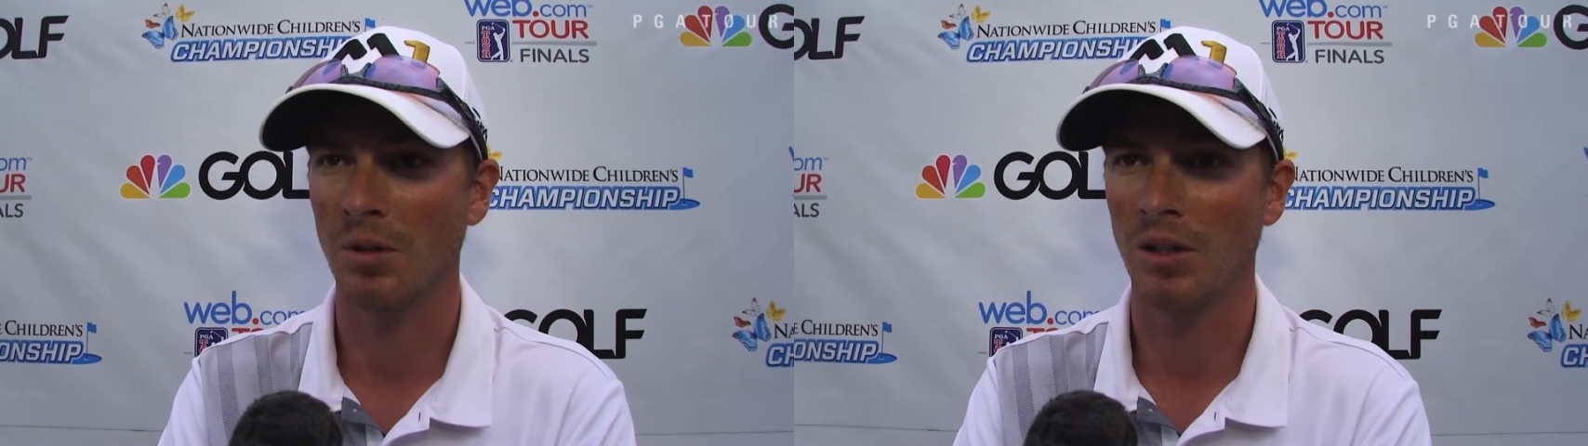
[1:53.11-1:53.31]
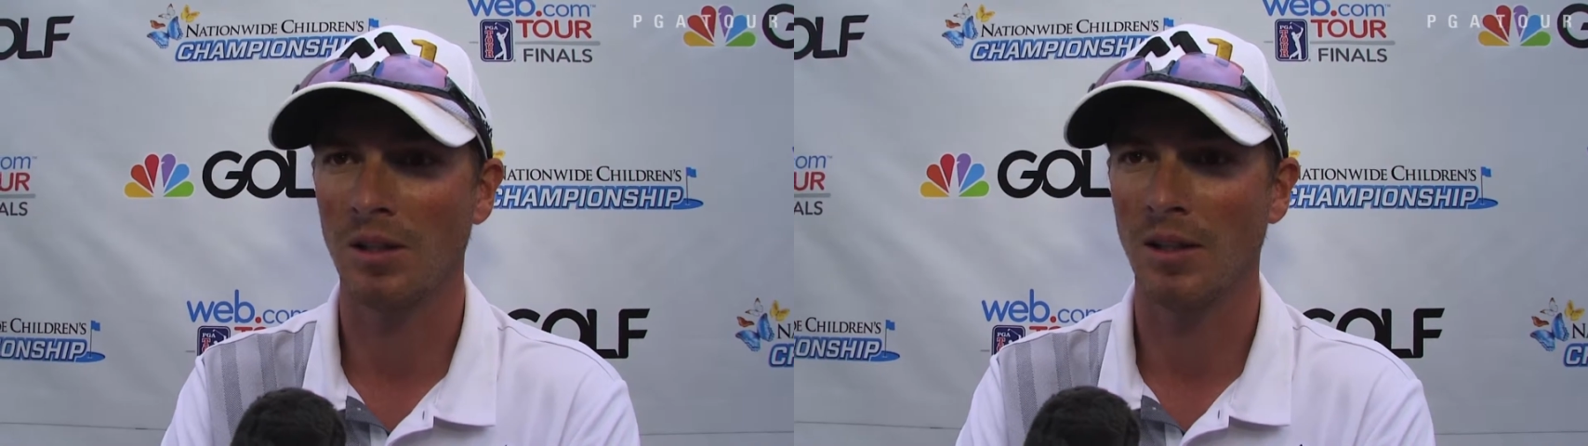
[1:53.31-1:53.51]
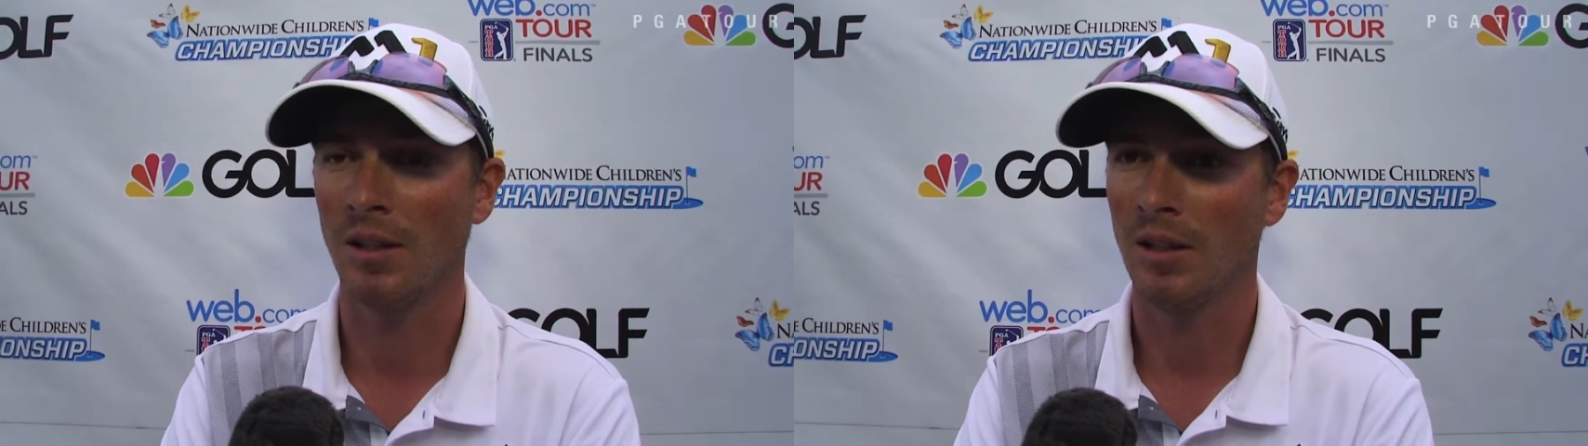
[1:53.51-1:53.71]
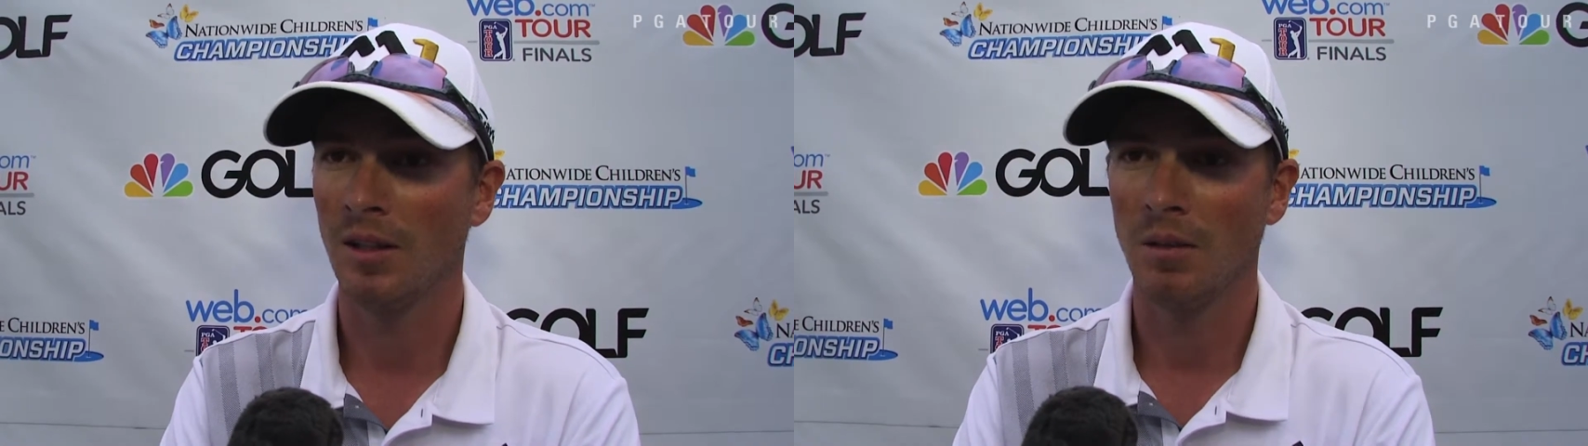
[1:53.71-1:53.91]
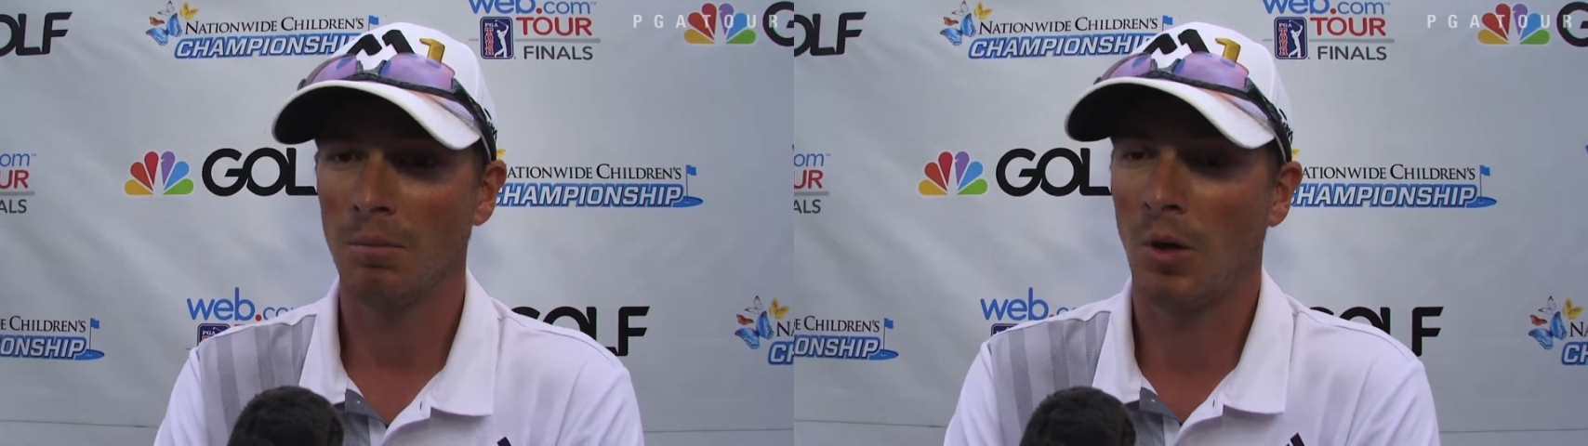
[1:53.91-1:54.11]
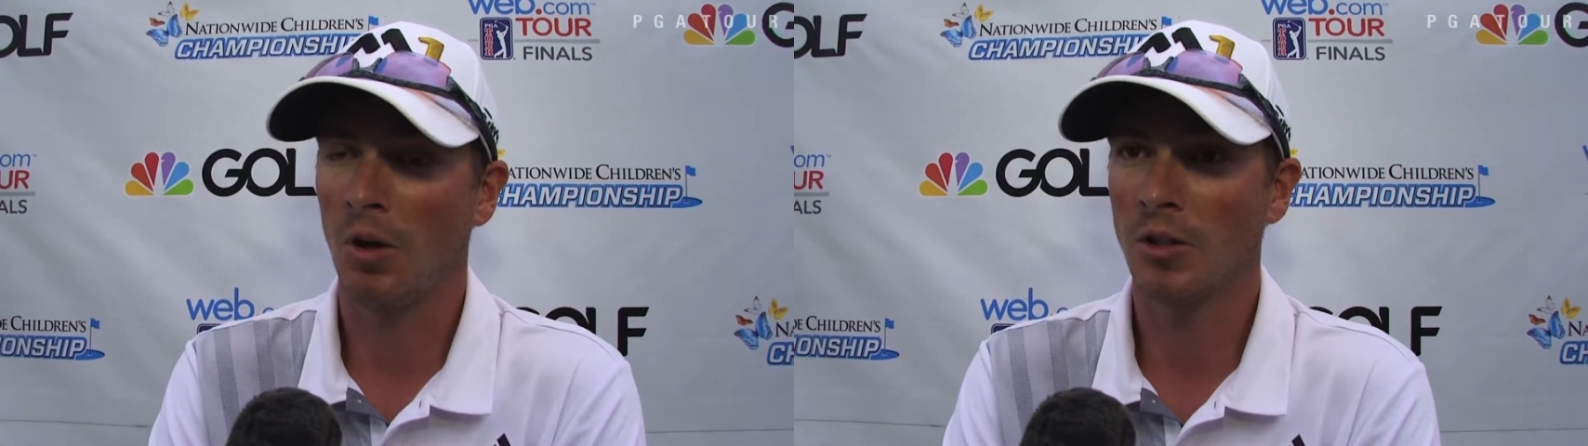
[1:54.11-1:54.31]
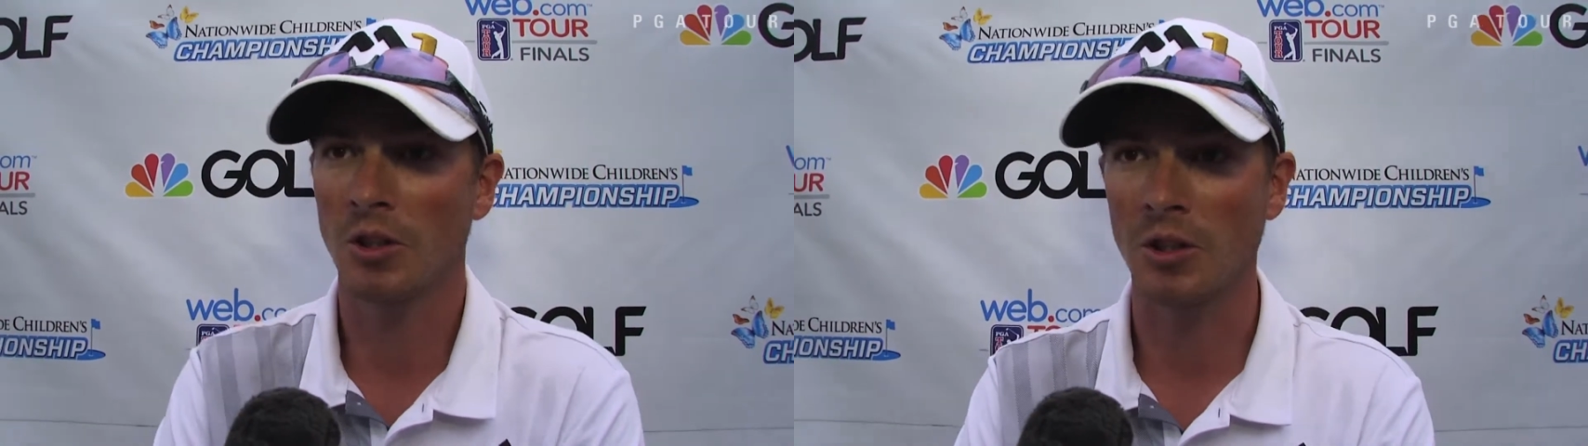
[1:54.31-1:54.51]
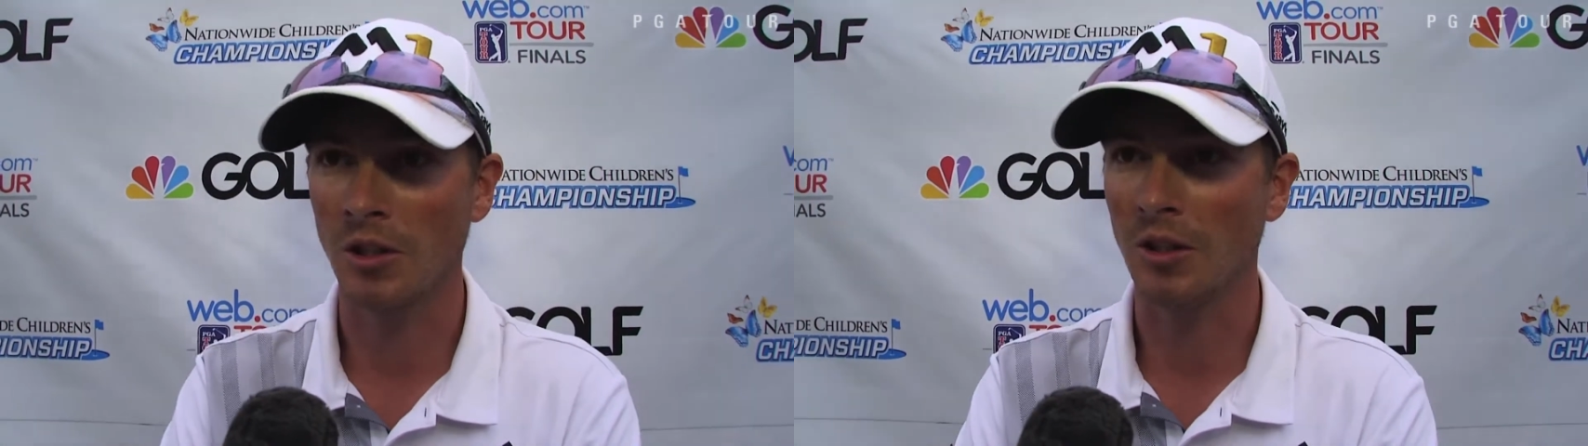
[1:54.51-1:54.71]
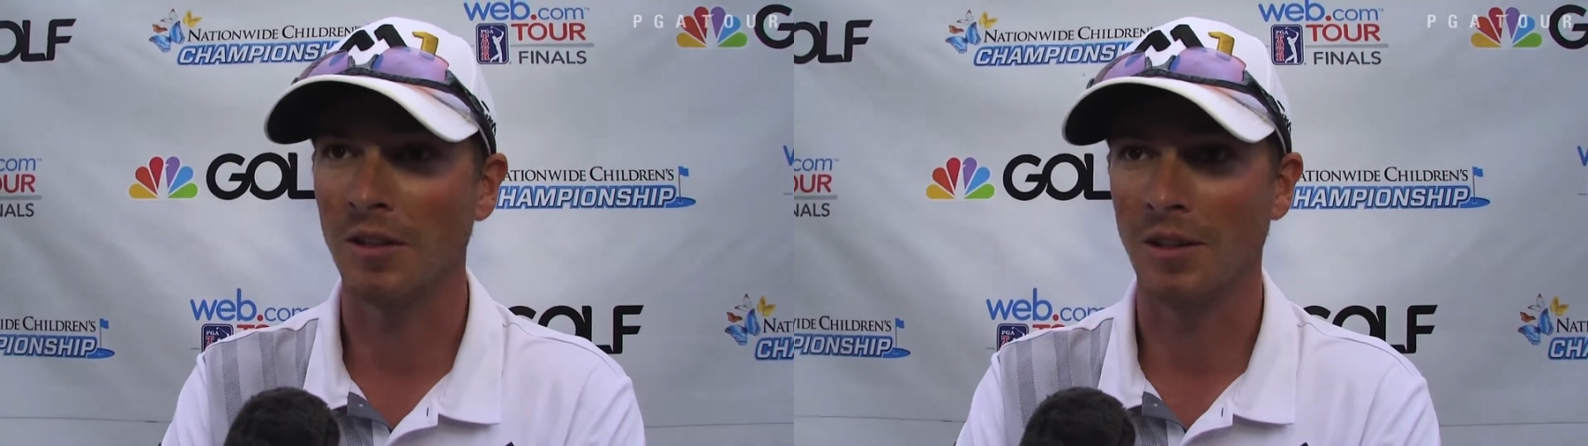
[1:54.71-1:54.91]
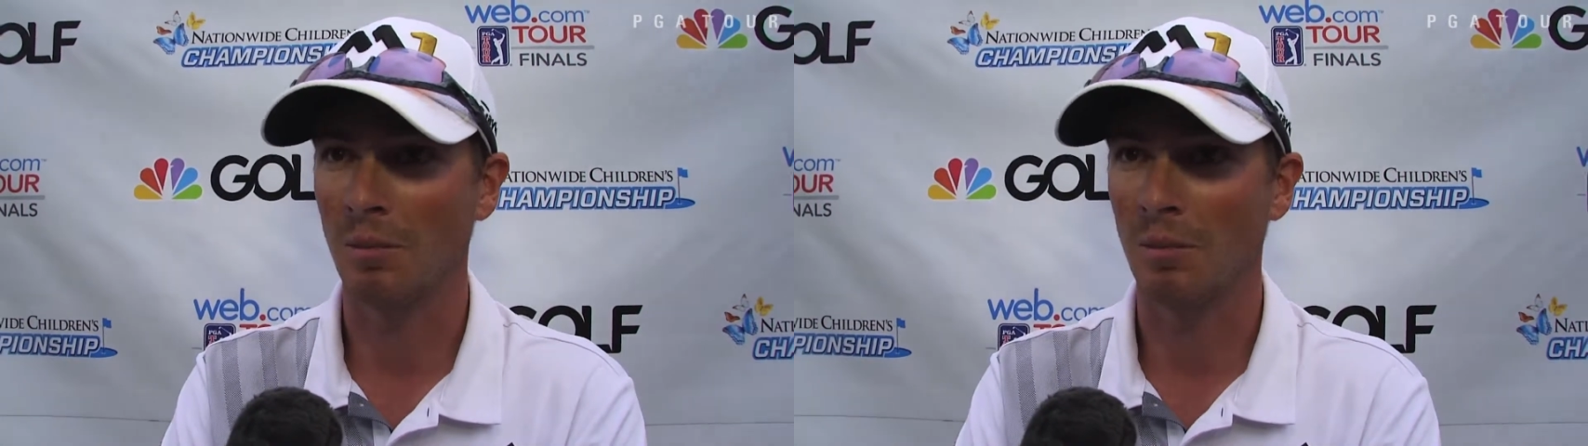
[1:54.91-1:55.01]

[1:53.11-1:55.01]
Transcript: But pars are good.